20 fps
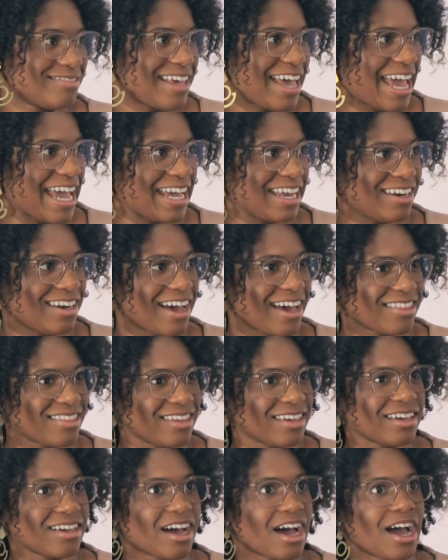And I
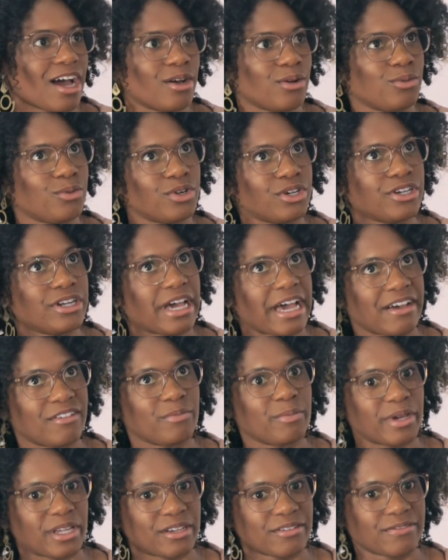think I would
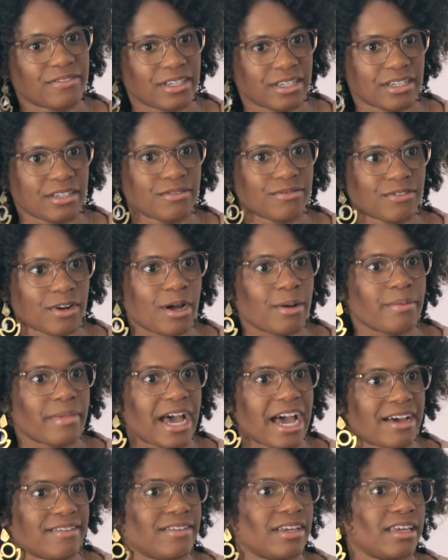have benefited from
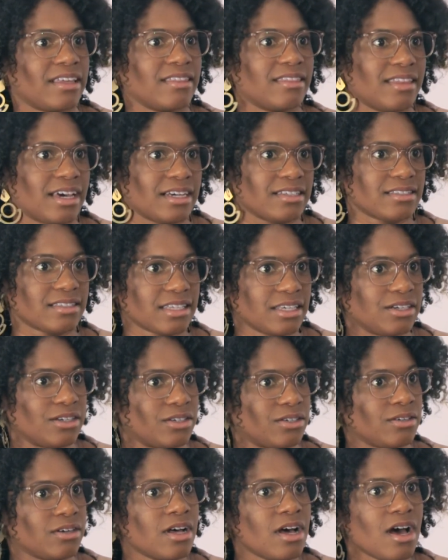having that
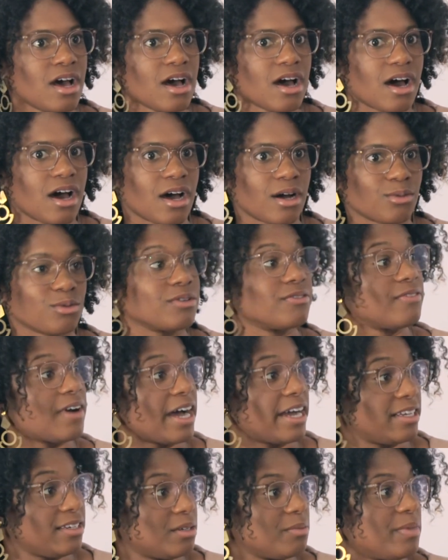skill uh,
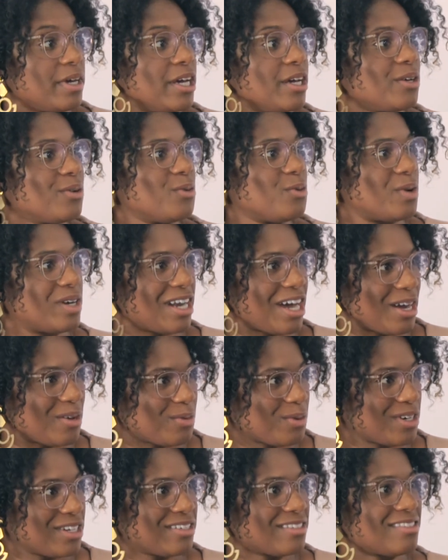refined a bit when I
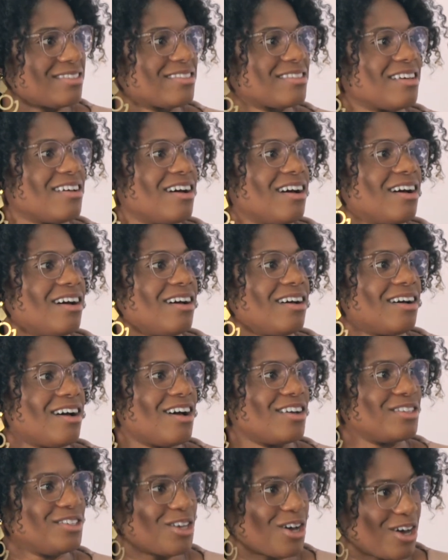was uh,
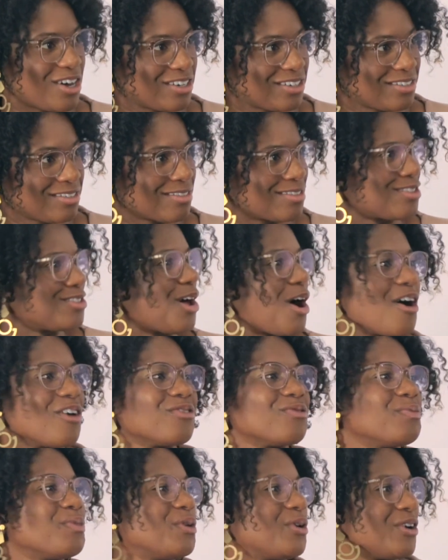a young mm-hmm.
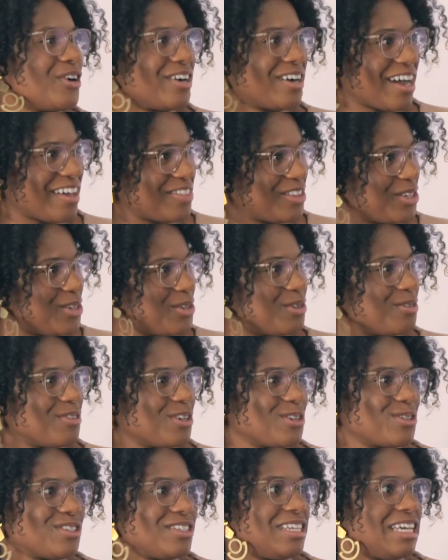sophomore at the
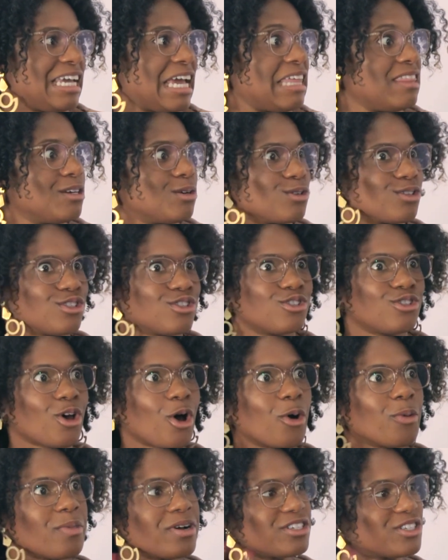university. And there was
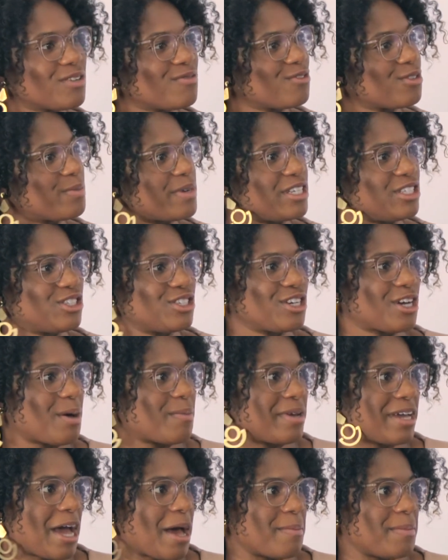so much information
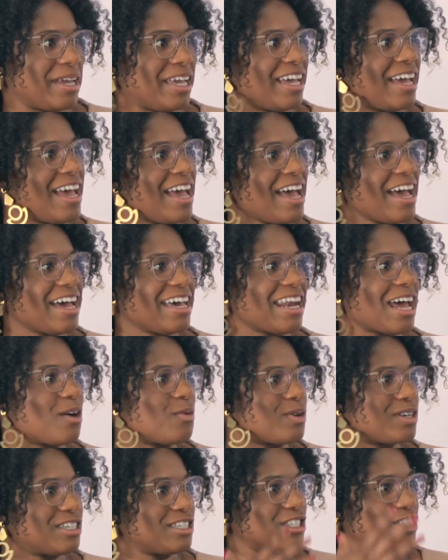coming at me. And I
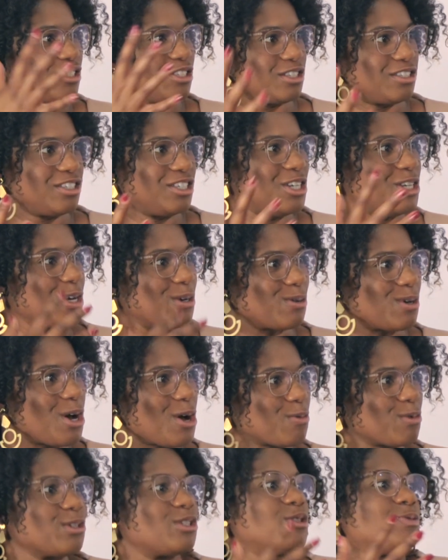wanted to, you know,
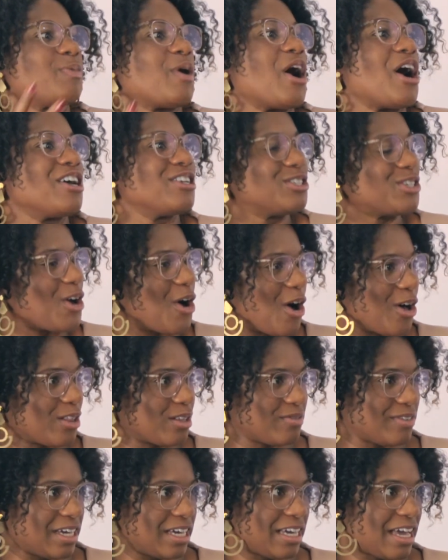respond to all
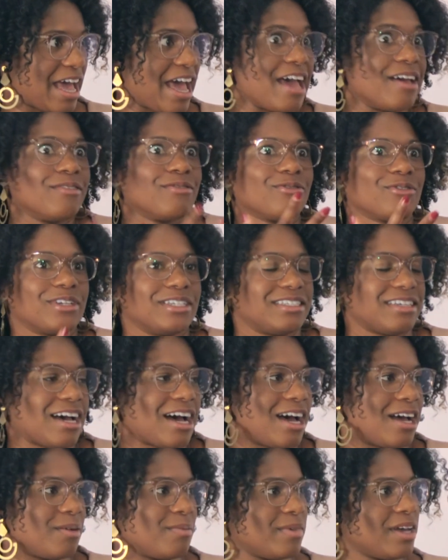of it every
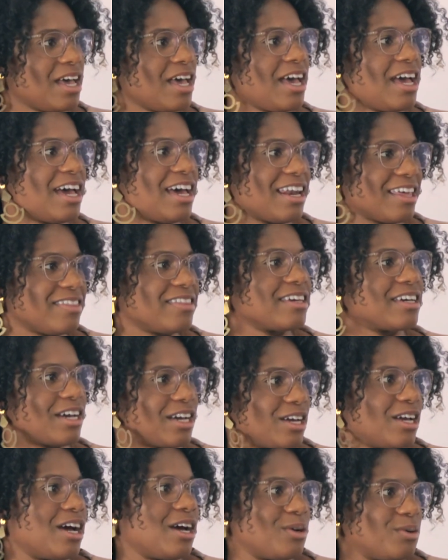time. And I think
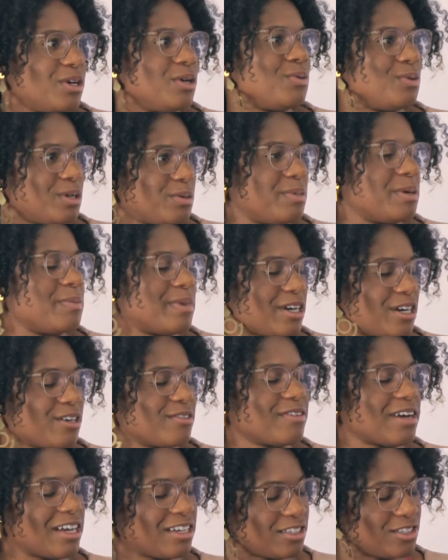I, I, it would have been better
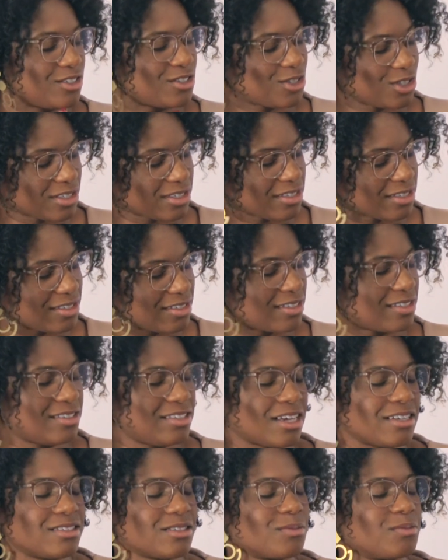if I had just
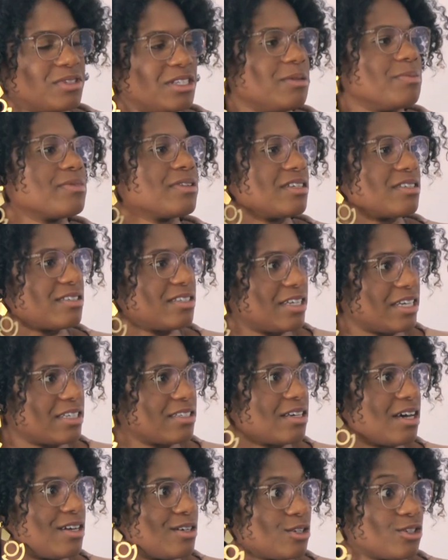done some deep listening
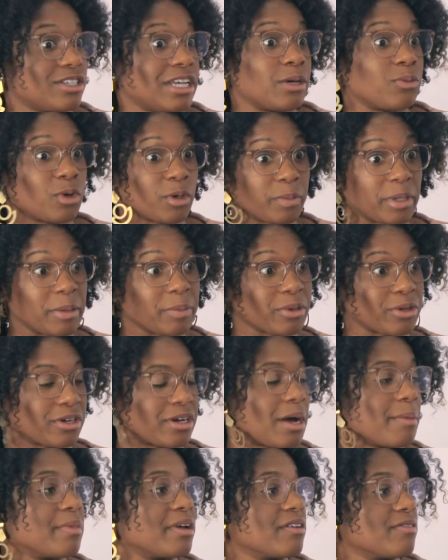to understand where people are
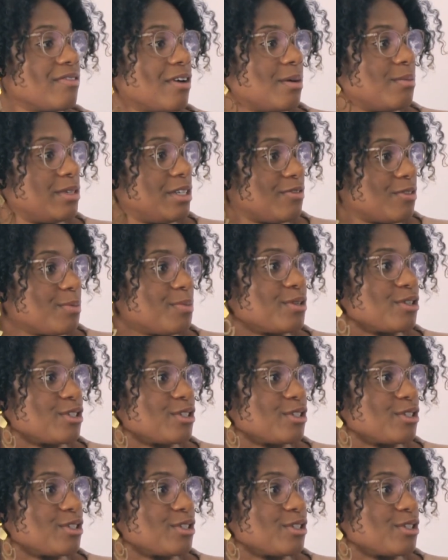coming from, different